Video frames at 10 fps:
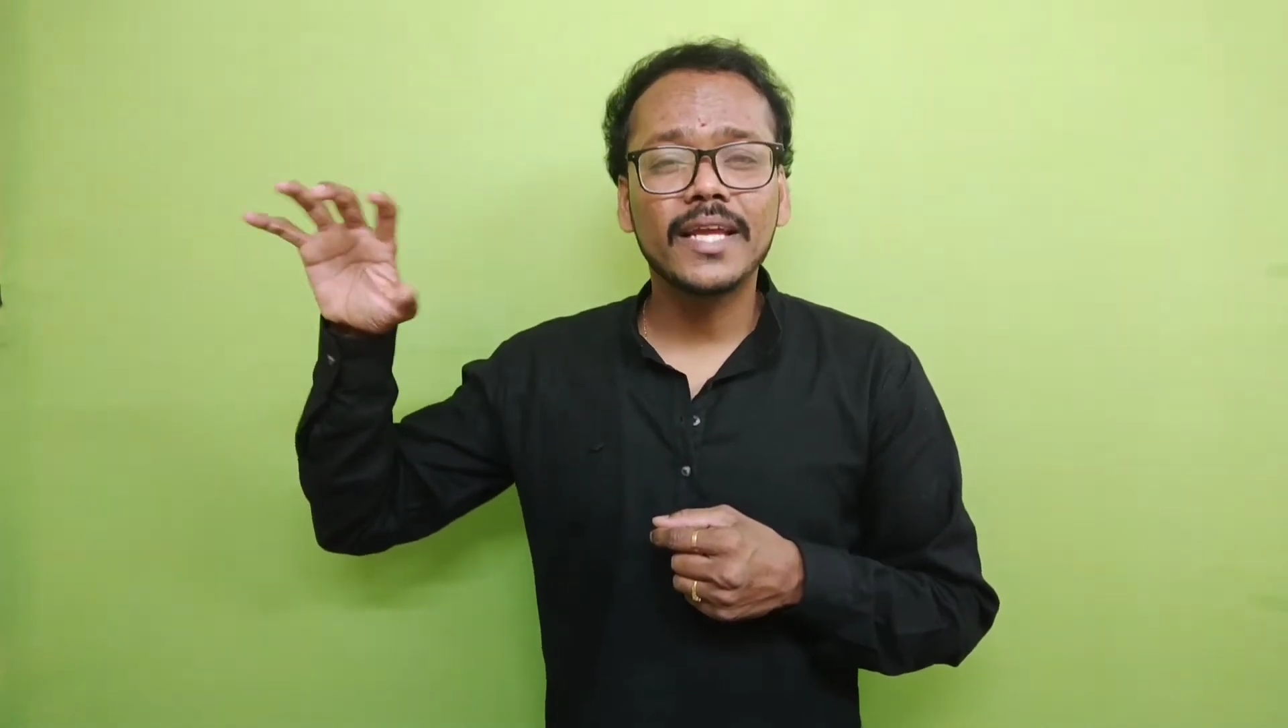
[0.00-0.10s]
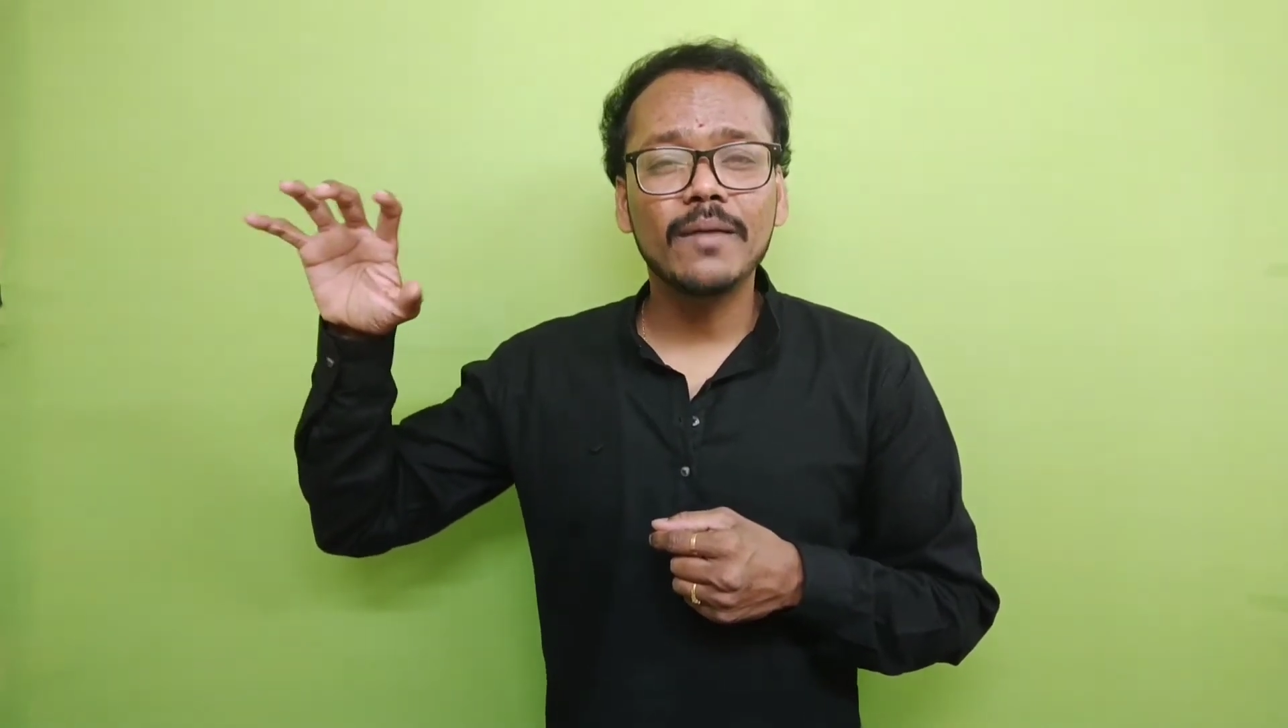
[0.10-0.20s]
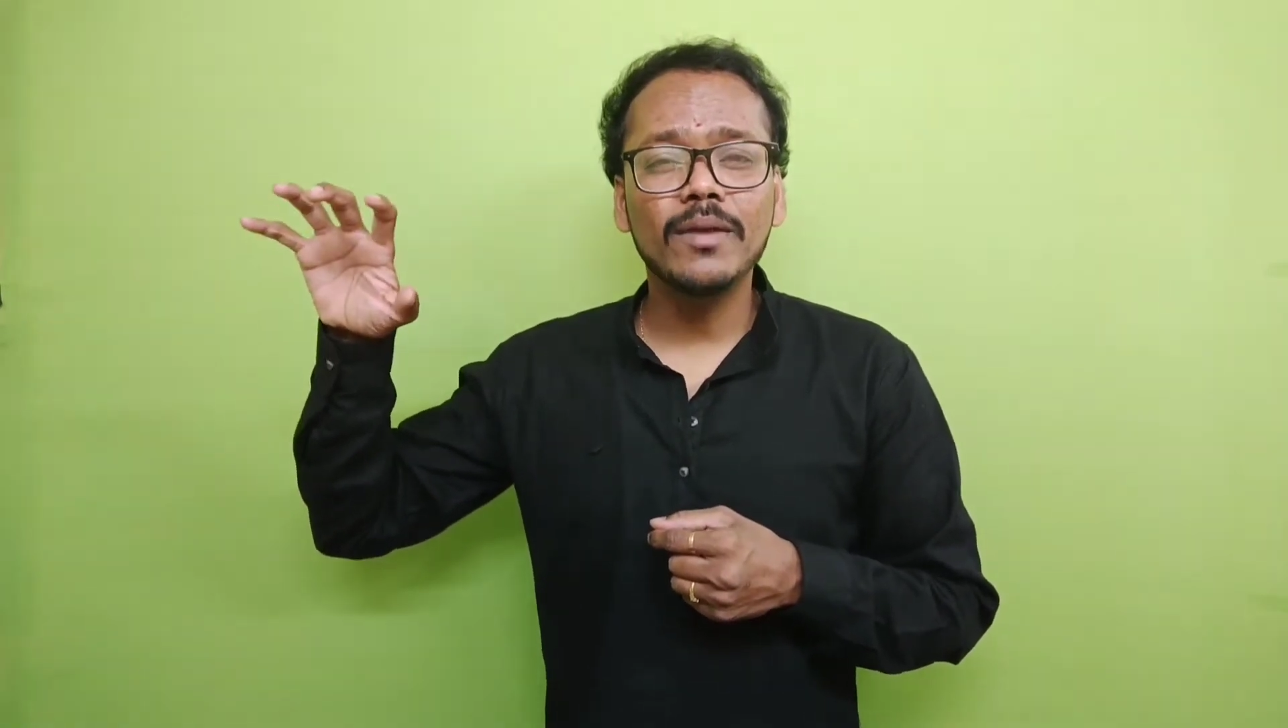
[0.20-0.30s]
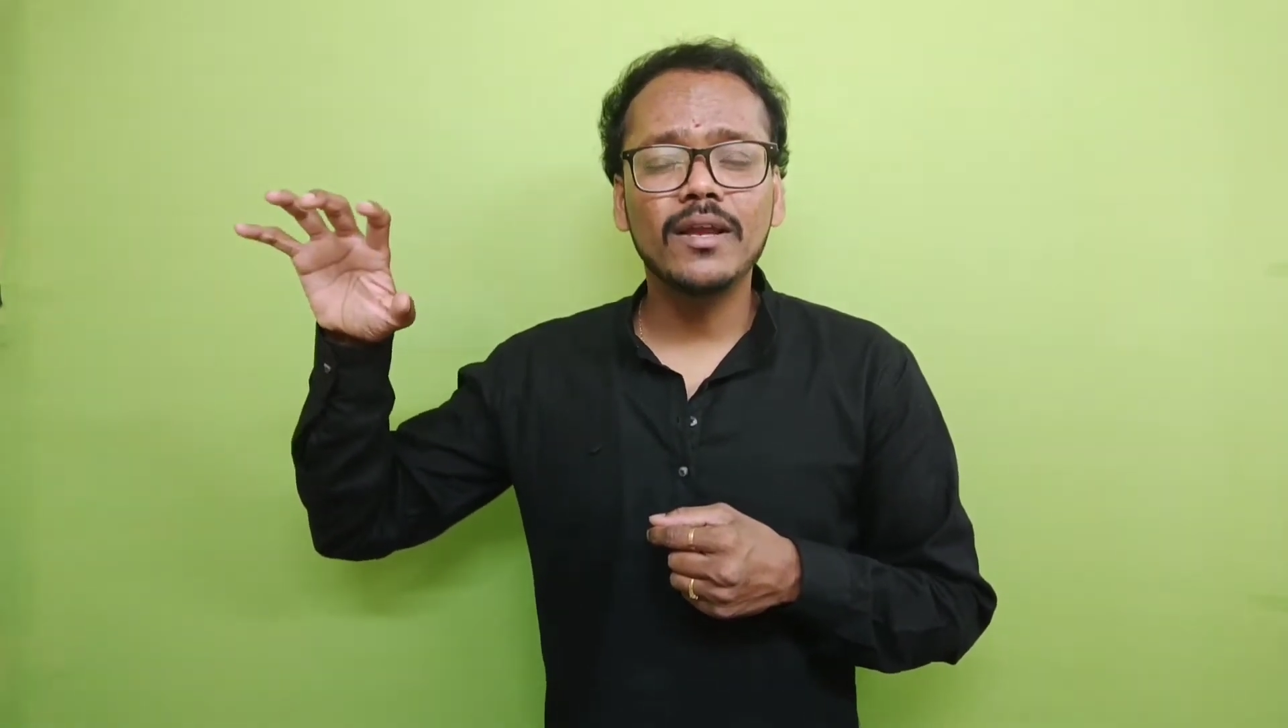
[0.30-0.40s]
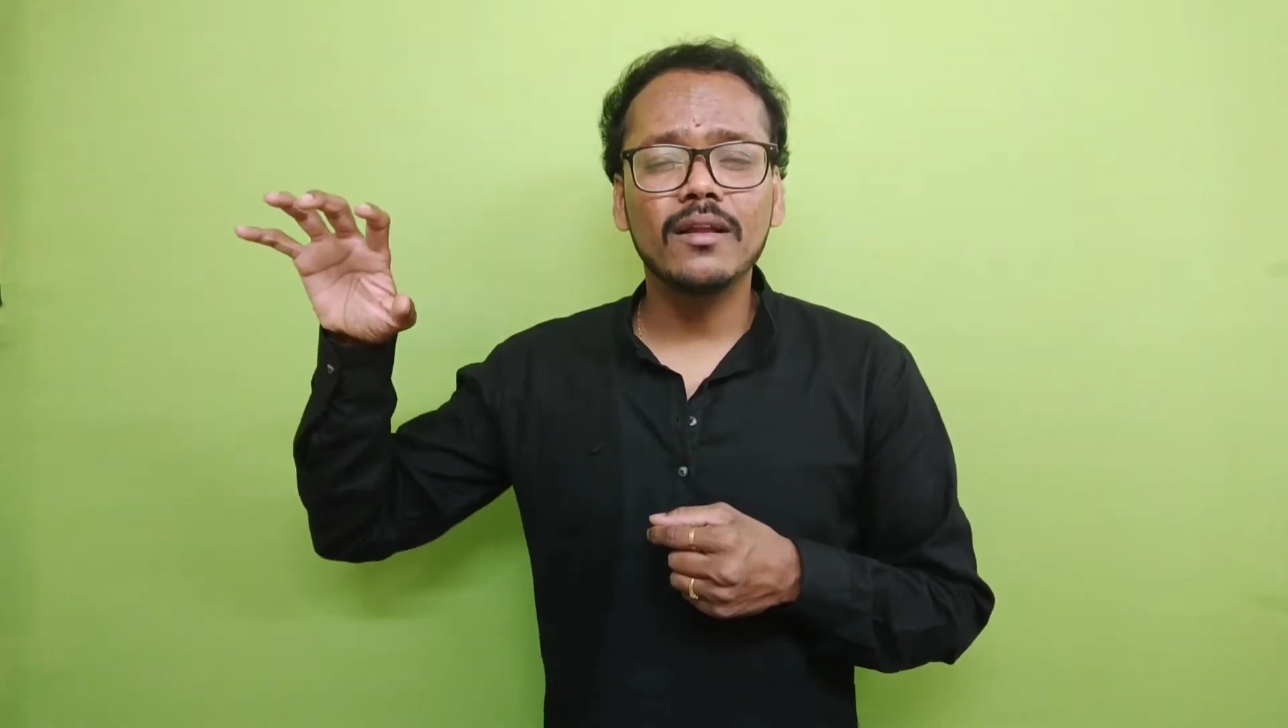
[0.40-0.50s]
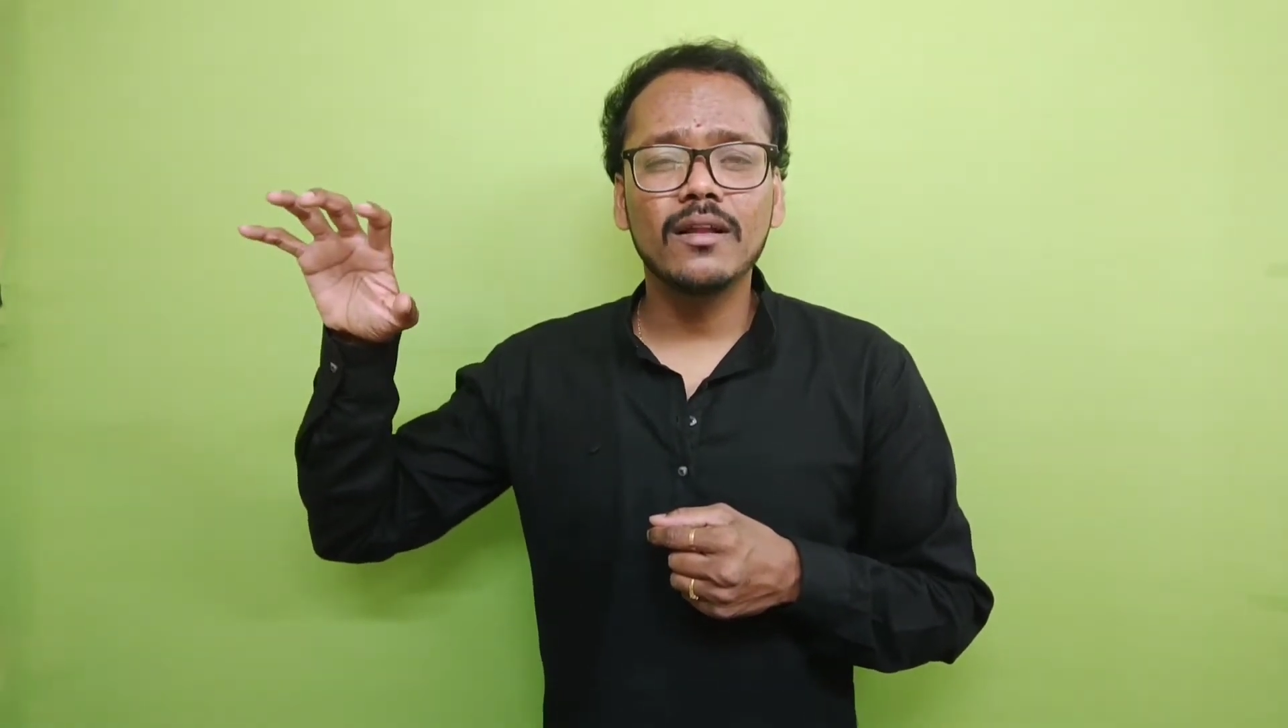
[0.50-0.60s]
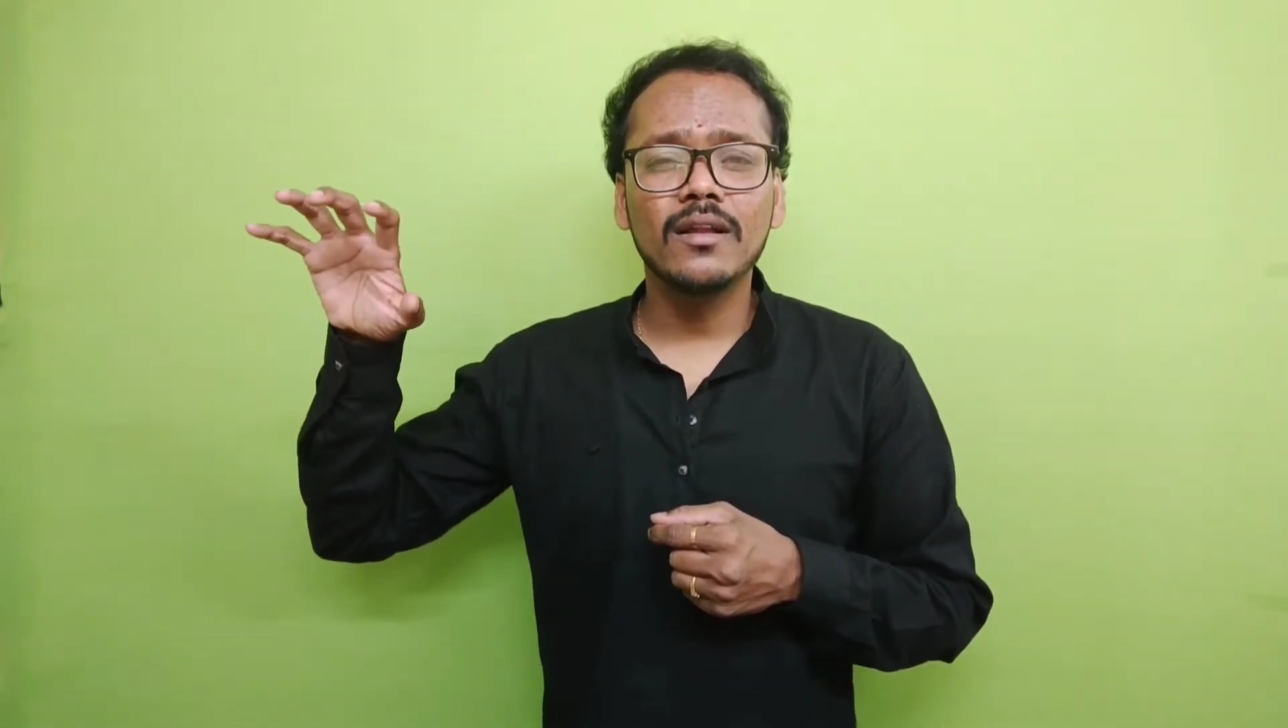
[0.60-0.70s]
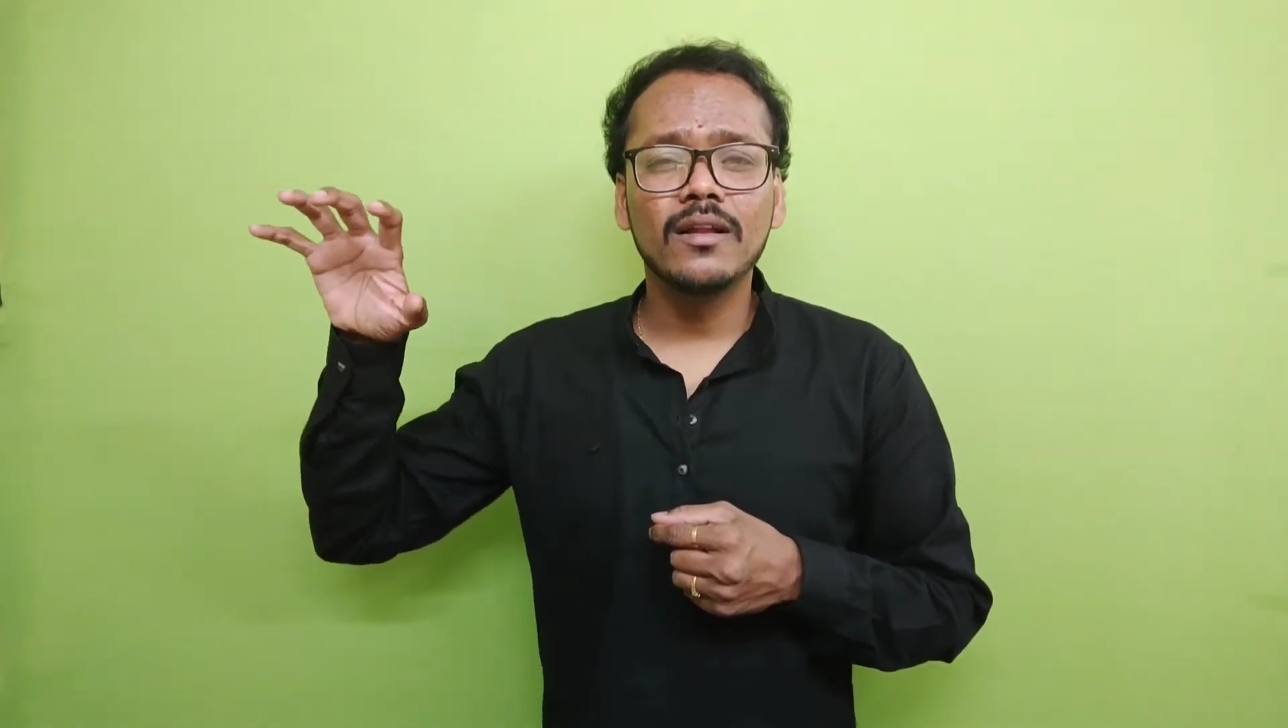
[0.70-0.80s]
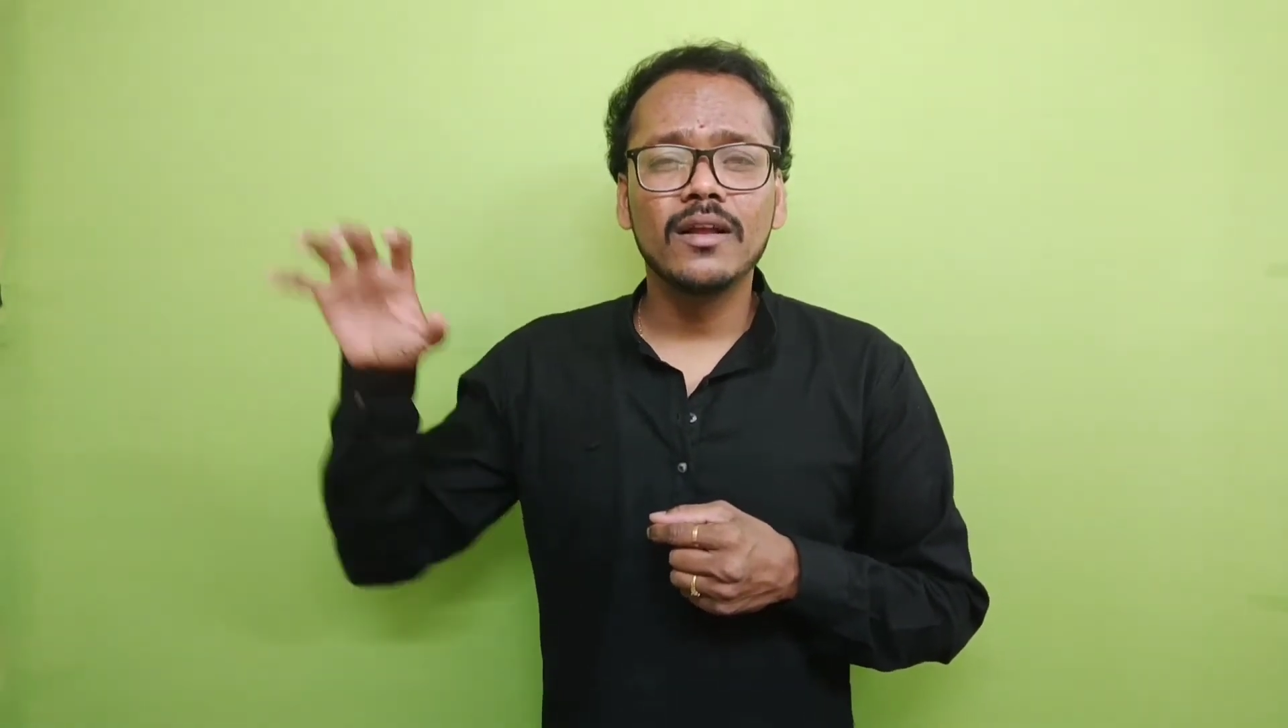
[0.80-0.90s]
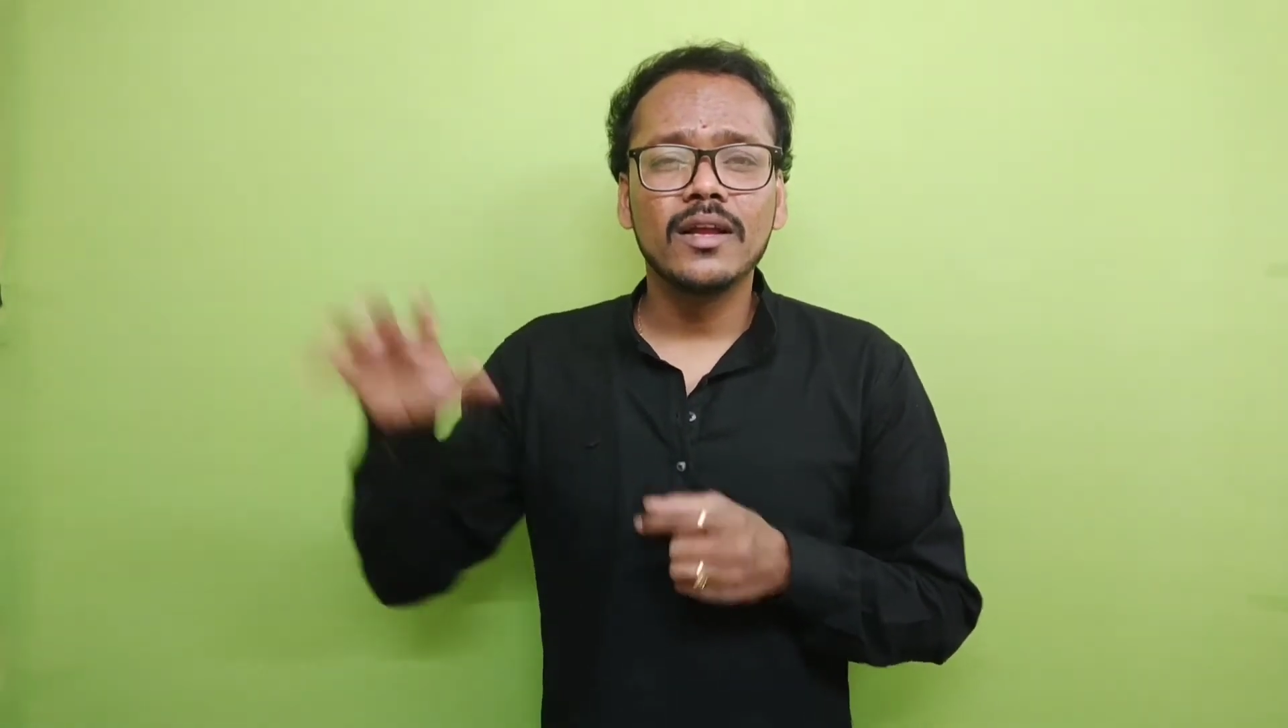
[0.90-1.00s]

chemical